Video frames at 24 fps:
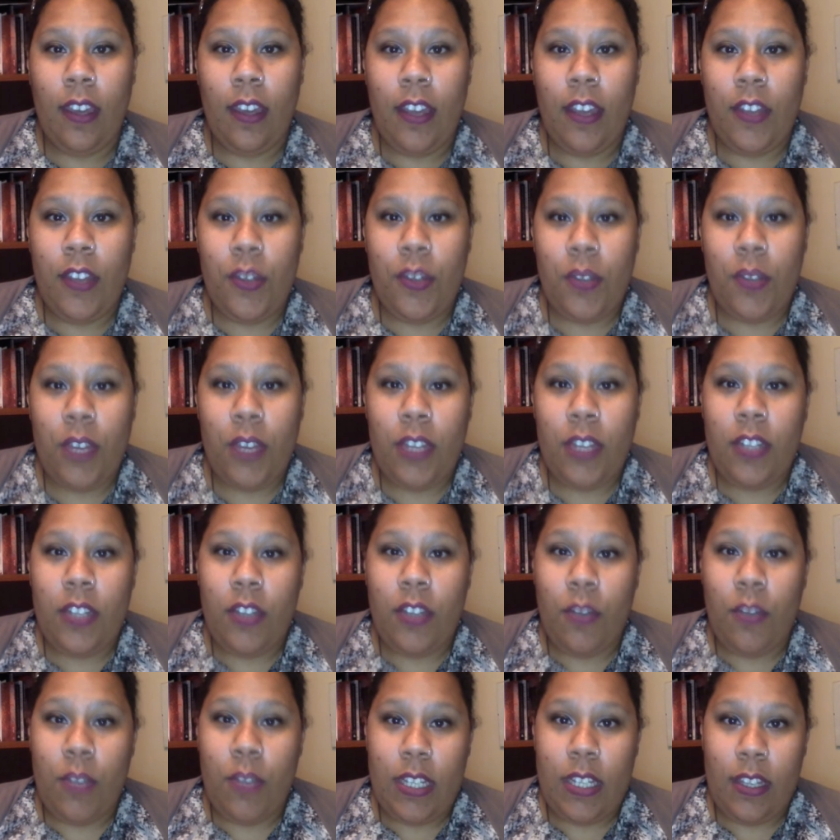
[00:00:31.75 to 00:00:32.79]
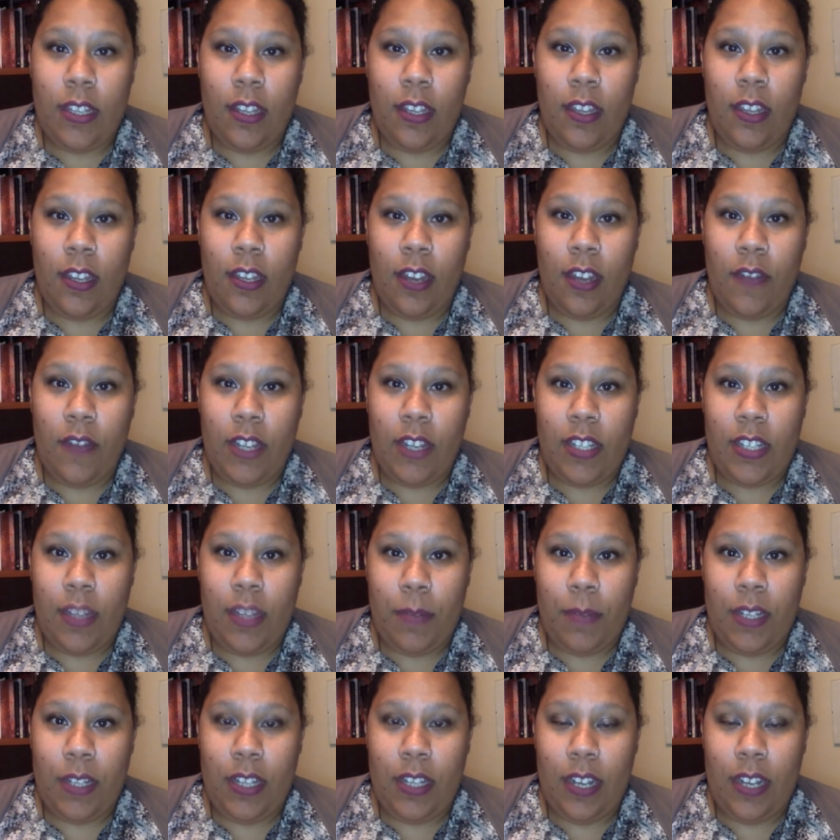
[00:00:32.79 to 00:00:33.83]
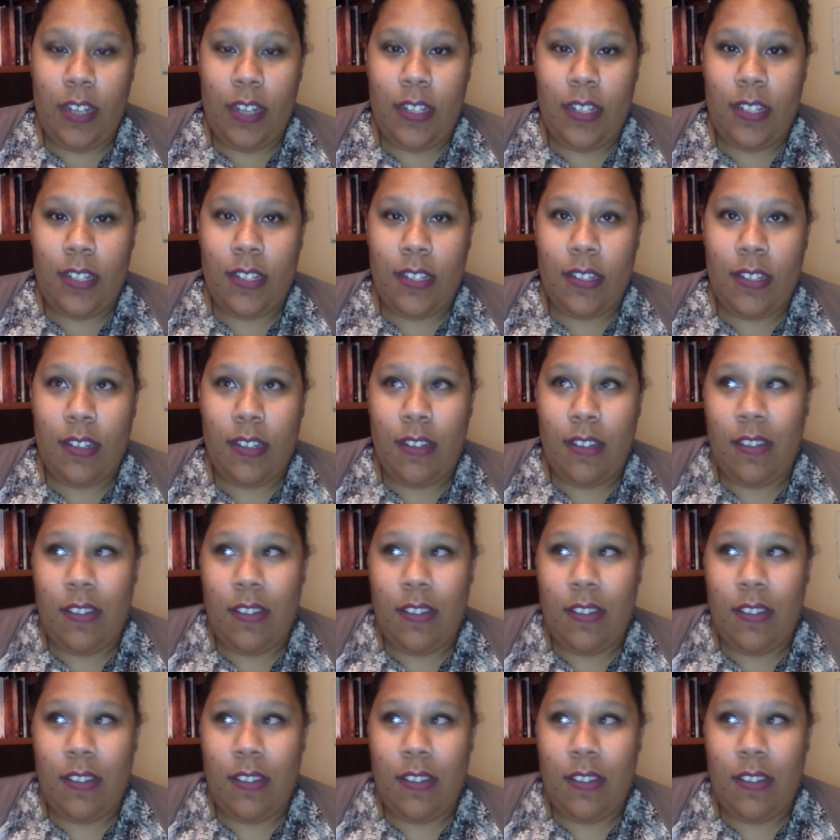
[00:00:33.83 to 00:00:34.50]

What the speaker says: It's only until recently that I've accepted that it's